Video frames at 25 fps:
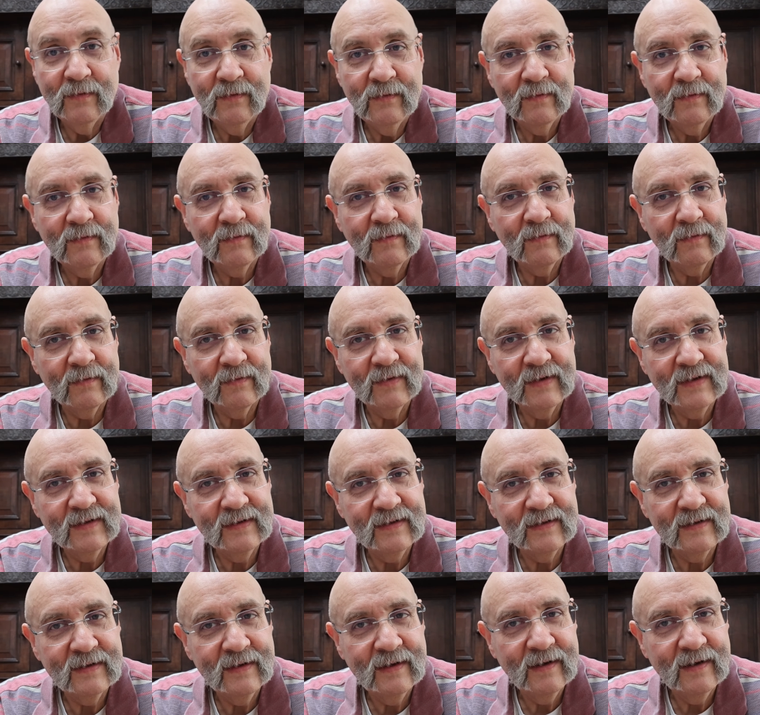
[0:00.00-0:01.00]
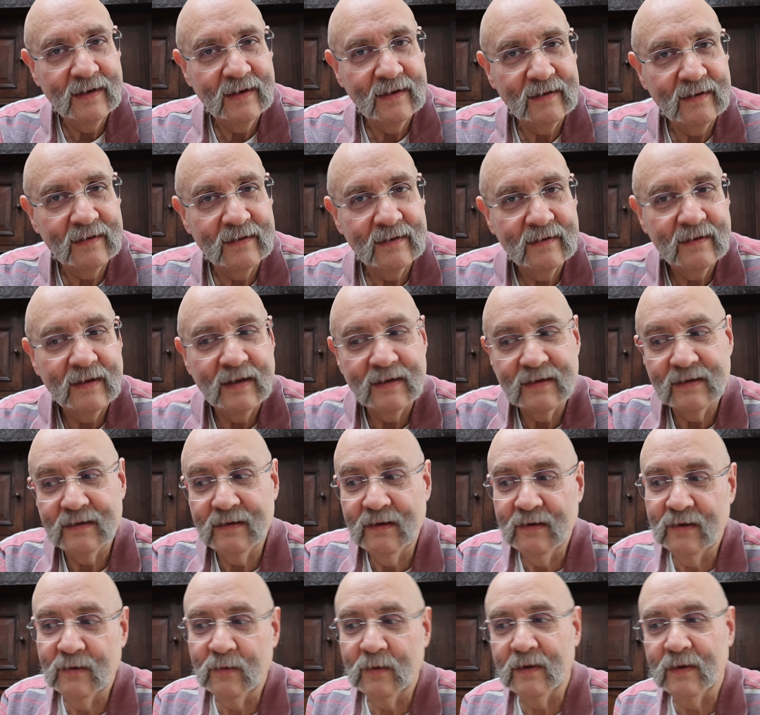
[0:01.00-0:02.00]
oh, this is nice. There's
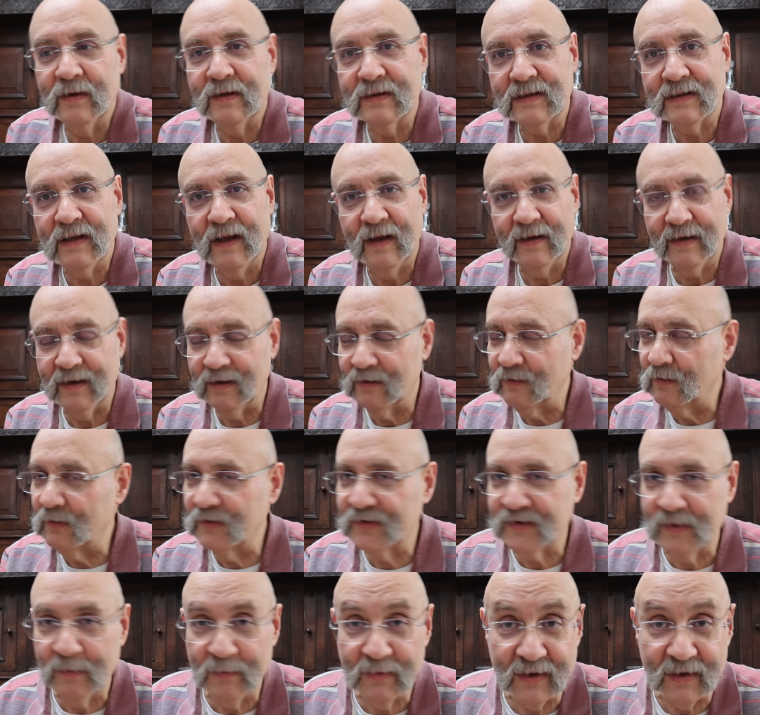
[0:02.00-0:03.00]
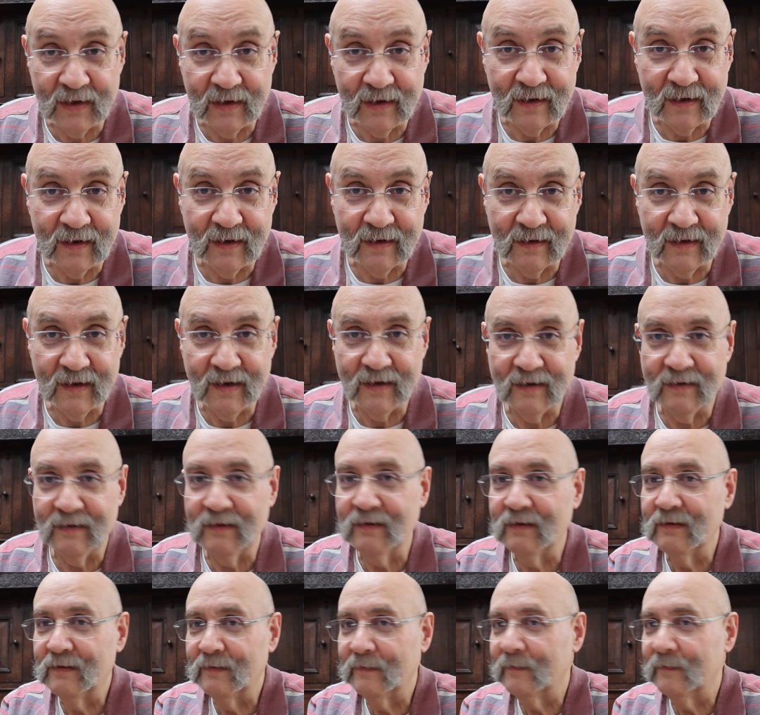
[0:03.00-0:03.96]
another one that's like it or something. And then